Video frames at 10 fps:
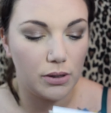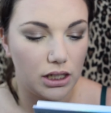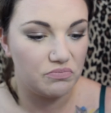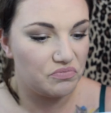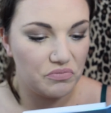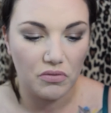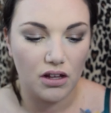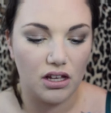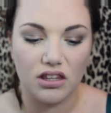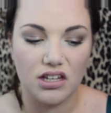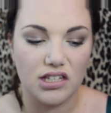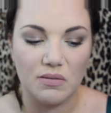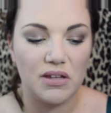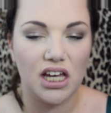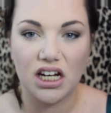but there's
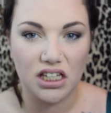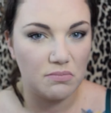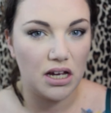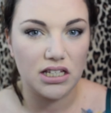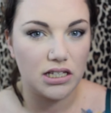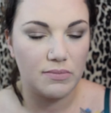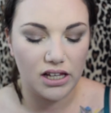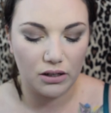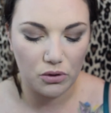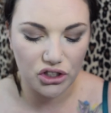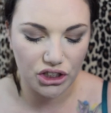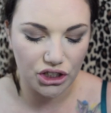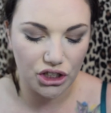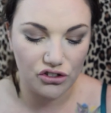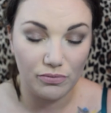something in it that makes it smell like washing
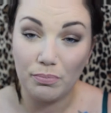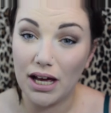detergent.